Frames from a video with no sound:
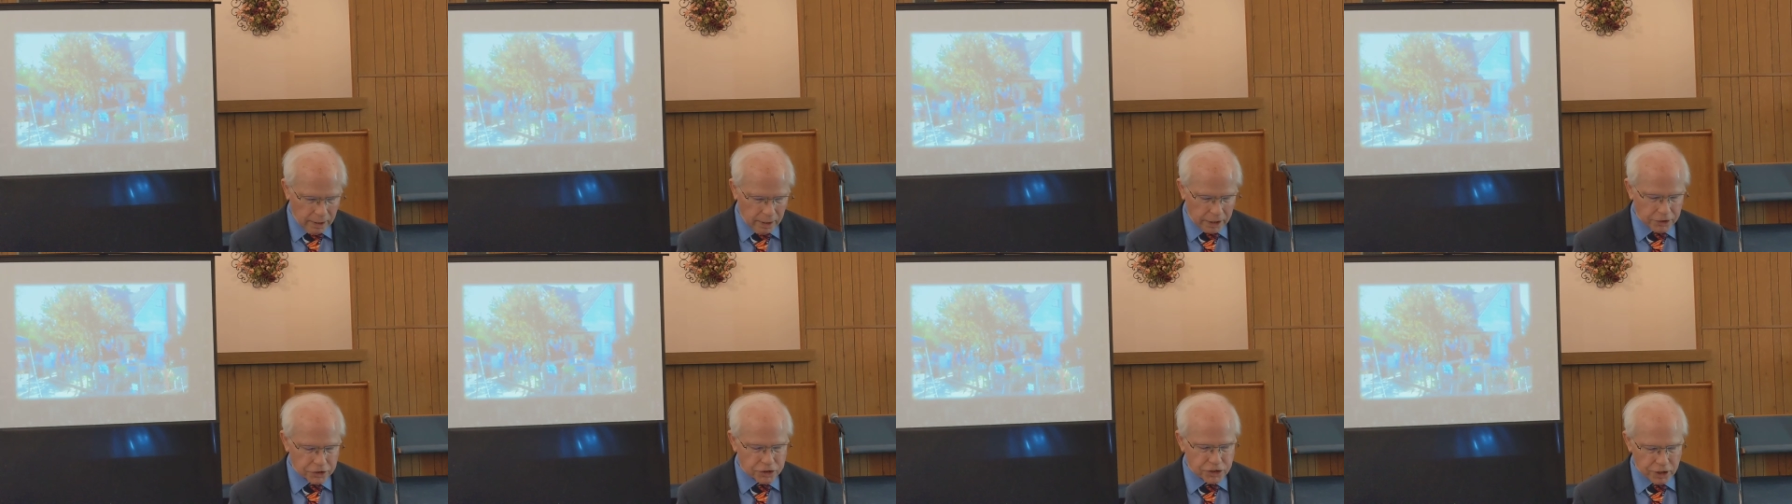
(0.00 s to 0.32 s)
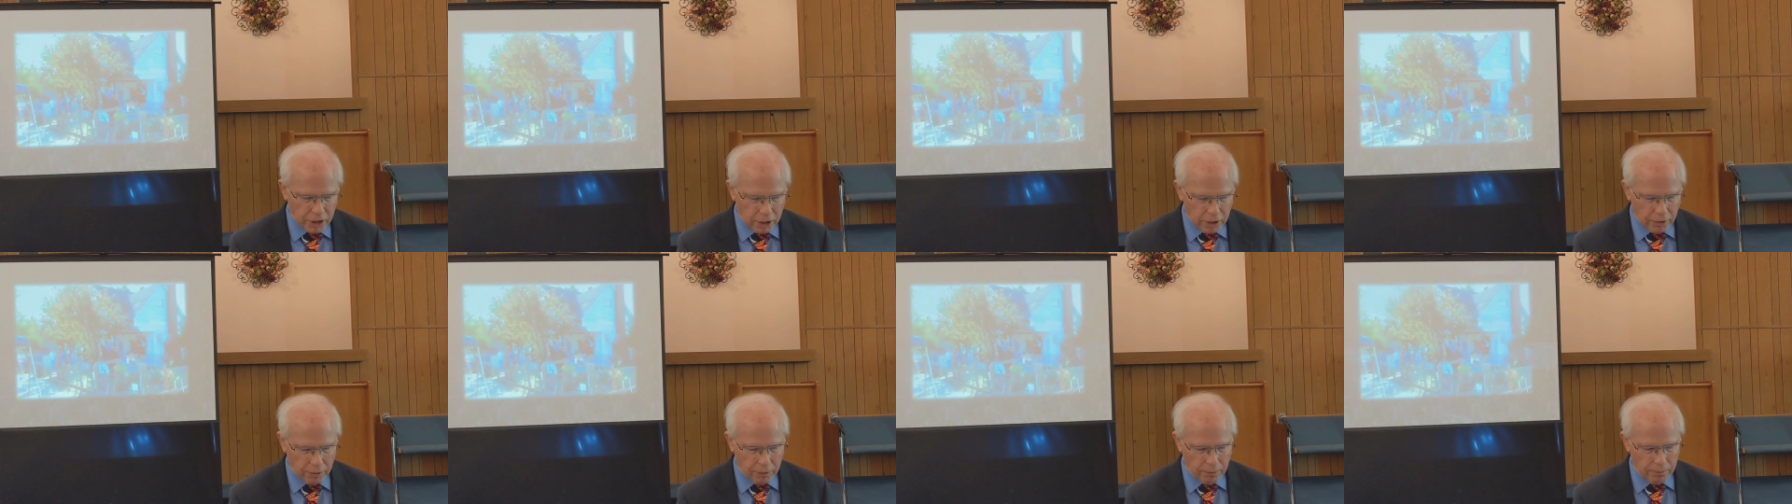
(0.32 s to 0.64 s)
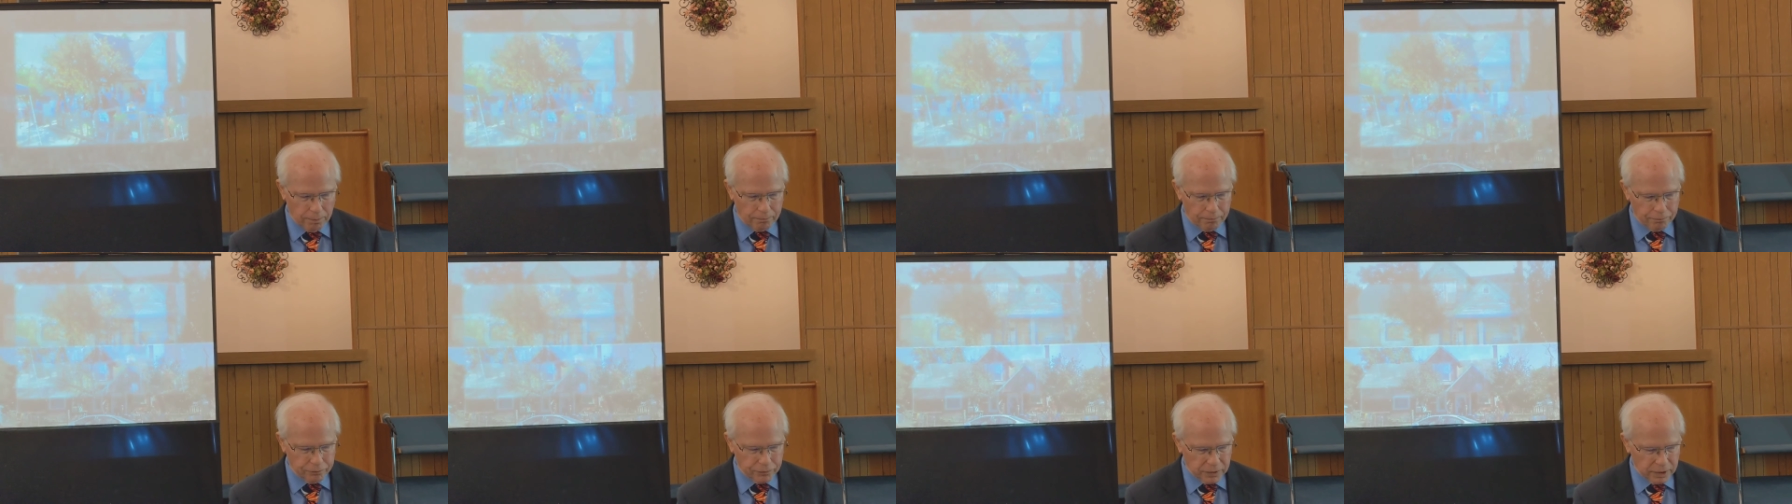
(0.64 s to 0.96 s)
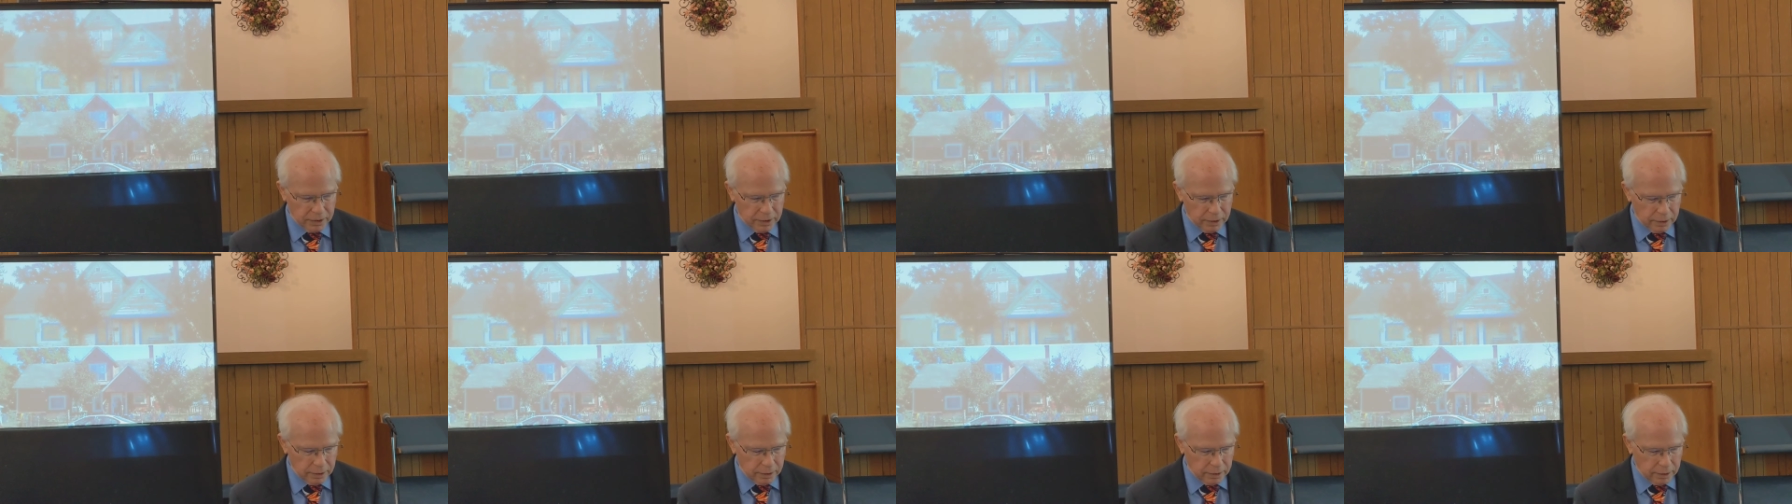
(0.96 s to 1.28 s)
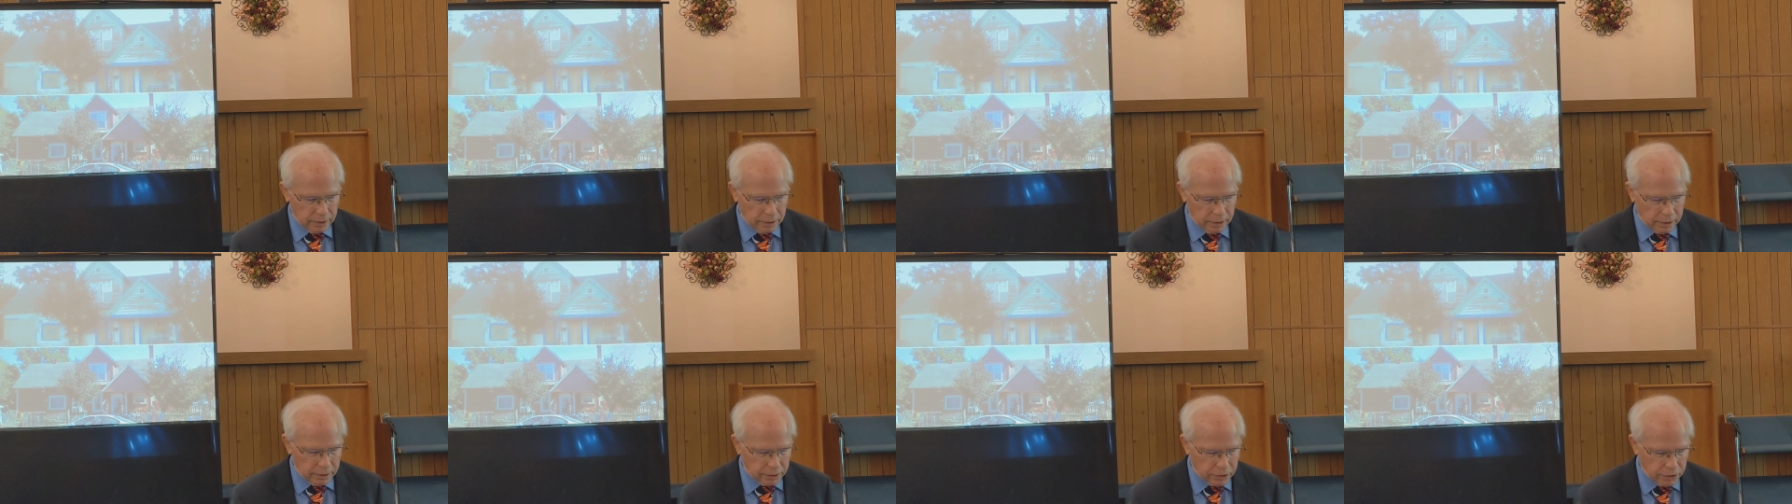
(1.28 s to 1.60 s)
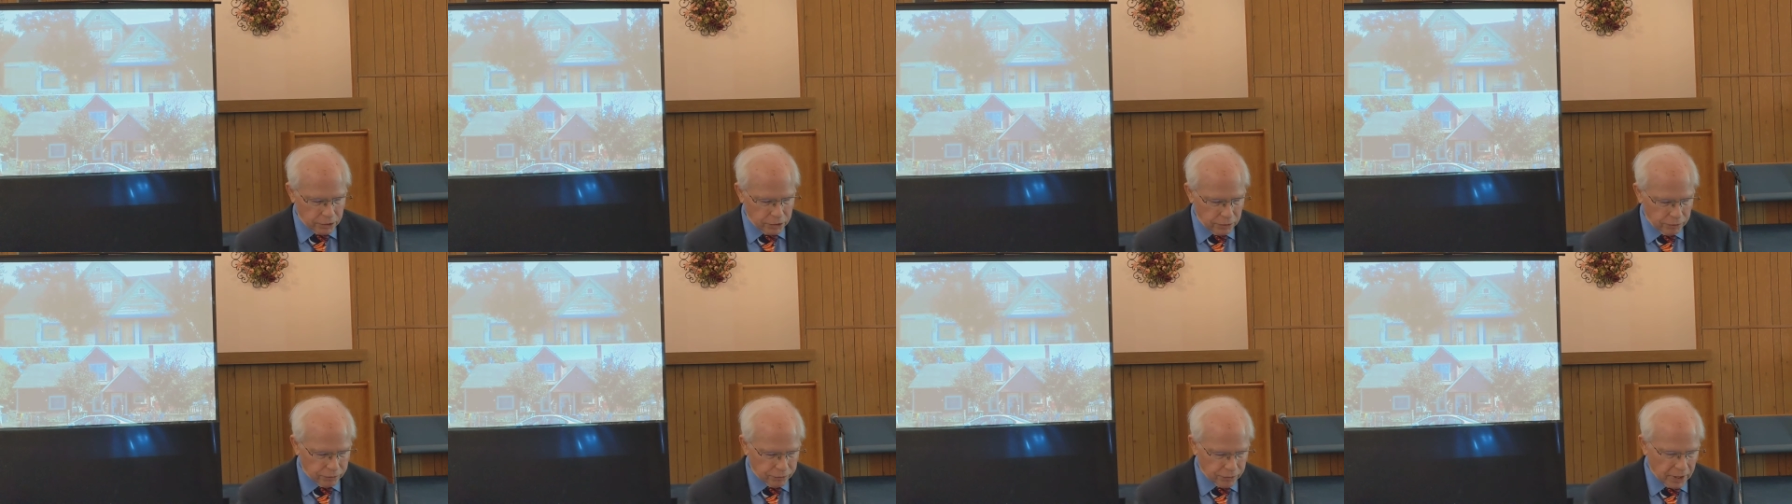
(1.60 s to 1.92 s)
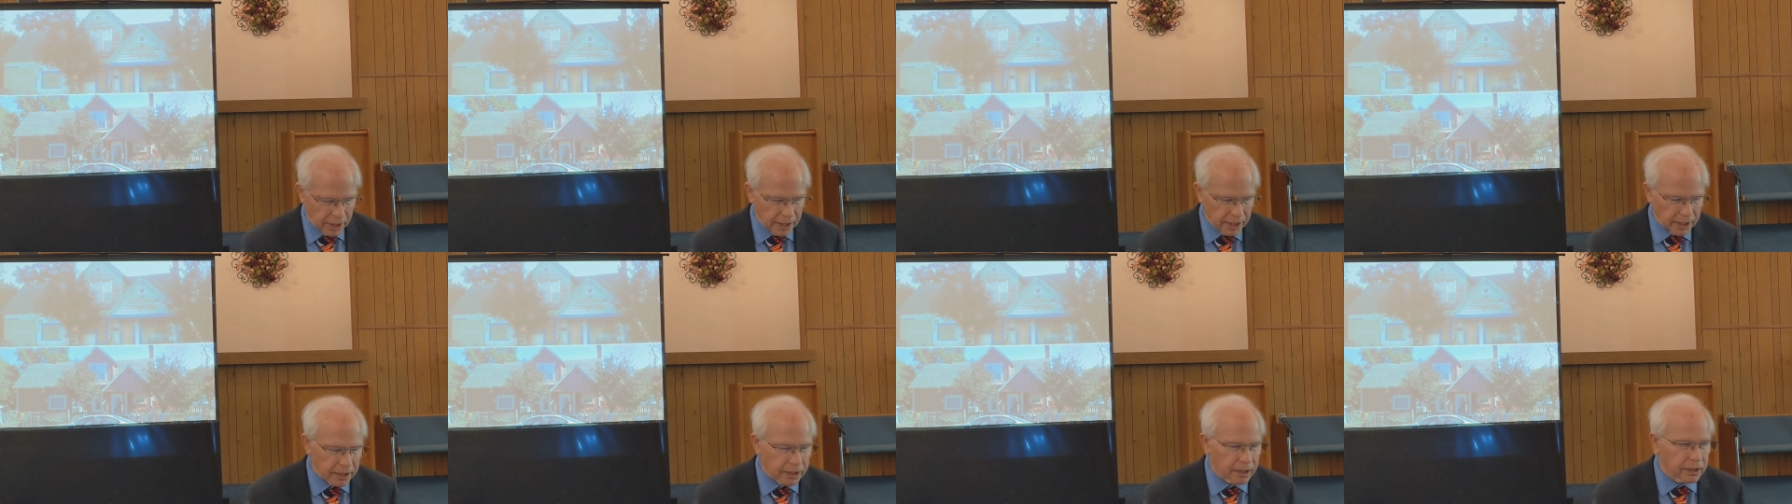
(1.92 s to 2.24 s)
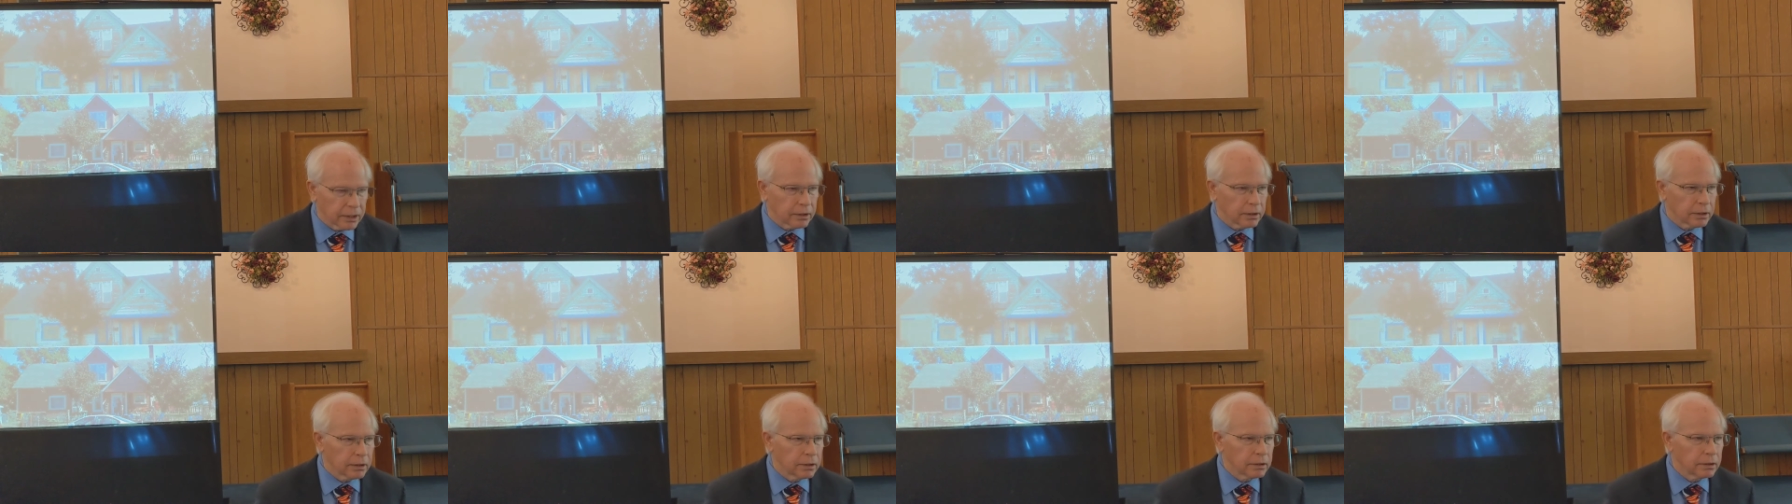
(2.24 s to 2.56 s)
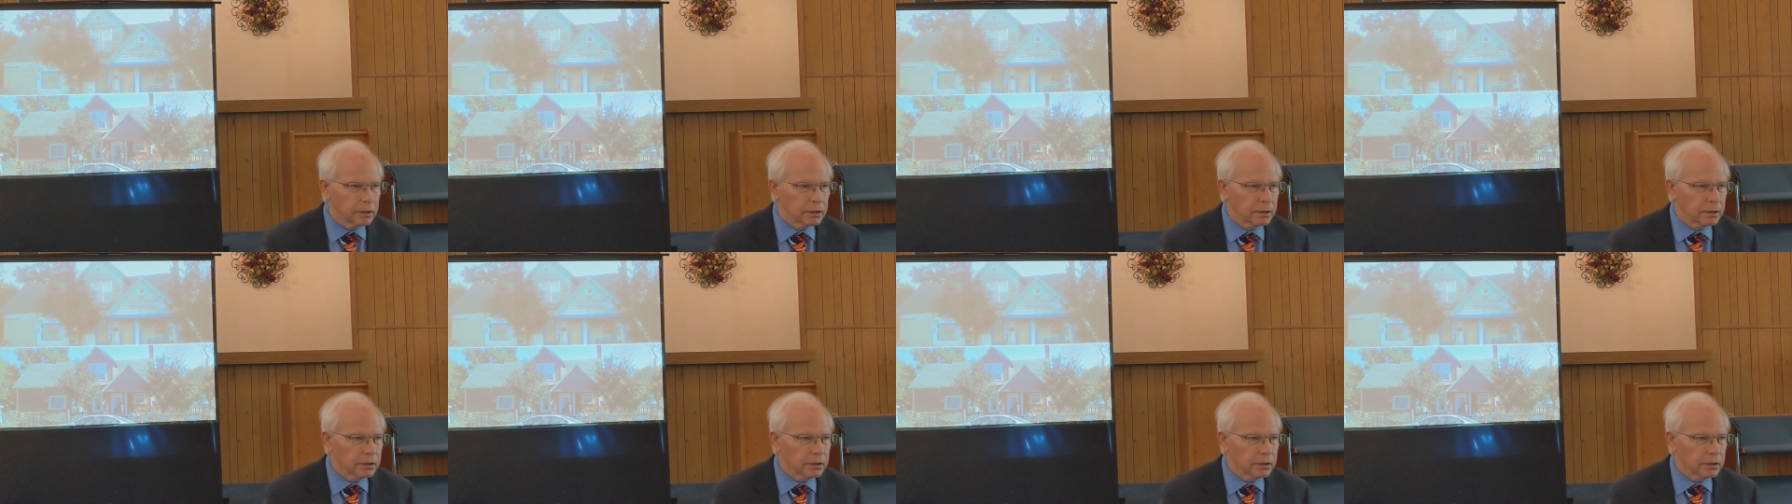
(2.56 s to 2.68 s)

And so, do you think